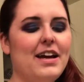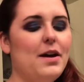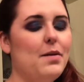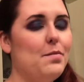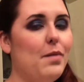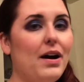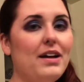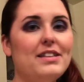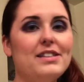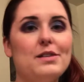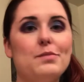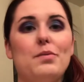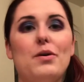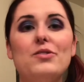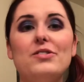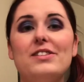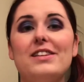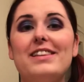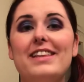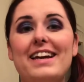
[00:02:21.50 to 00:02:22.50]
But
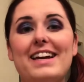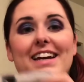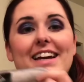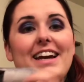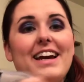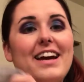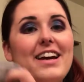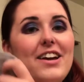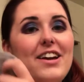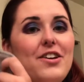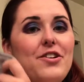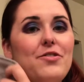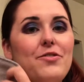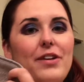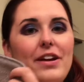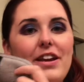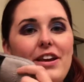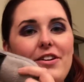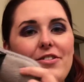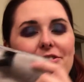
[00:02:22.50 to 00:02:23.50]
supposedly you
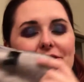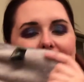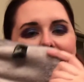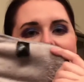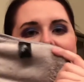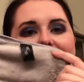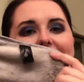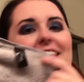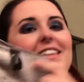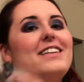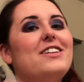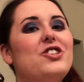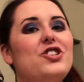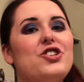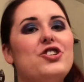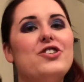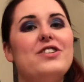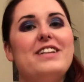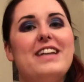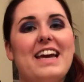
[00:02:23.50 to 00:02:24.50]
can use this and this
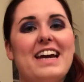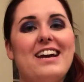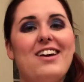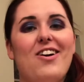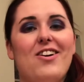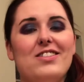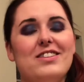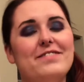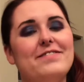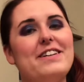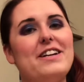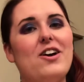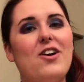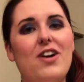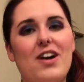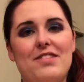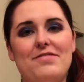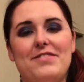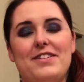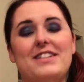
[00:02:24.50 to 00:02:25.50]
should get all of it
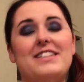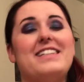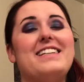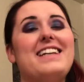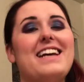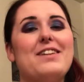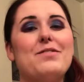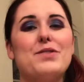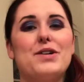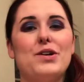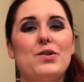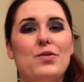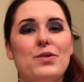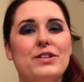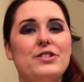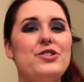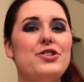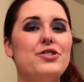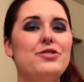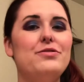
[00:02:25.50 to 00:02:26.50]
off. And today we're
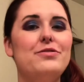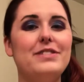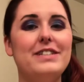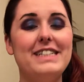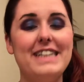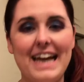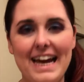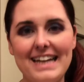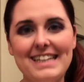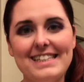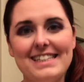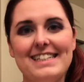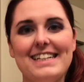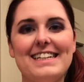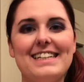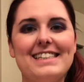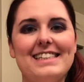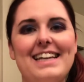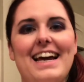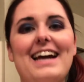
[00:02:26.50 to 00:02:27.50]
going to test
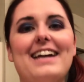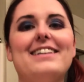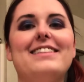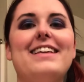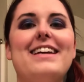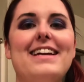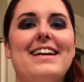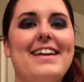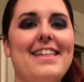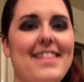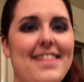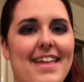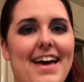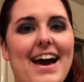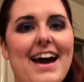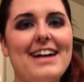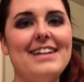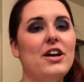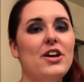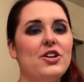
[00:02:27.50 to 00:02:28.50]
exactly
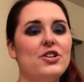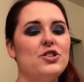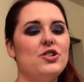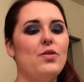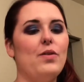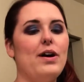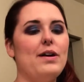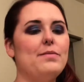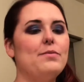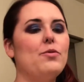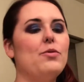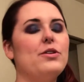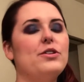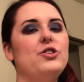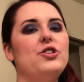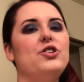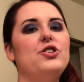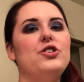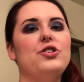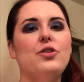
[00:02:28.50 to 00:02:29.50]
that. So I'm going
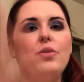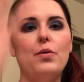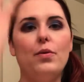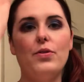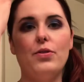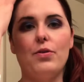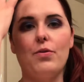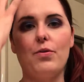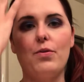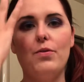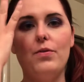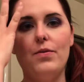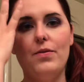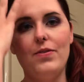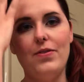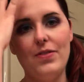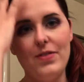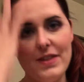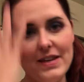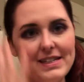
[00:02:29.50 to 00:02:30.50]
to do
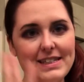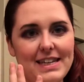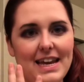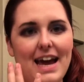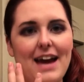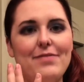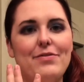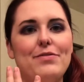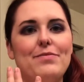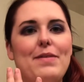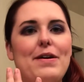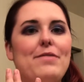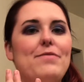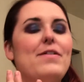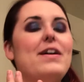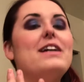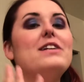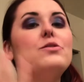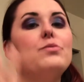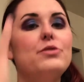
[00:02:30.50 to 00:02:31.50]
this half of my
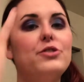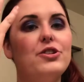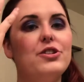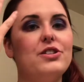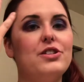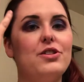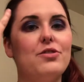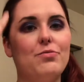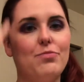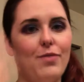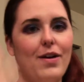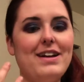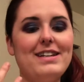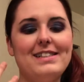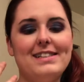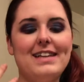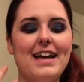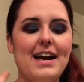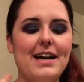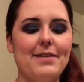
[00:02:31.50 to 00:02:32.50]
face, which is the right
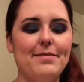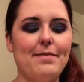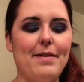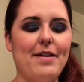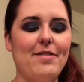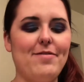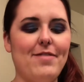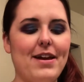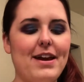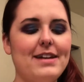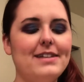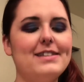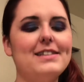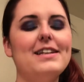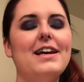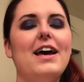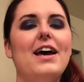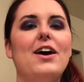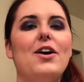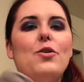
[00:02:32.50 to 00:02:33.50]
side of my face,
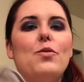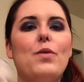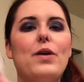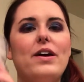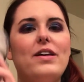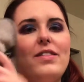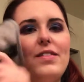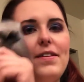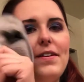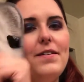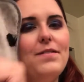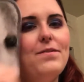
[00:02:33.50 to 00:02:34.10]
with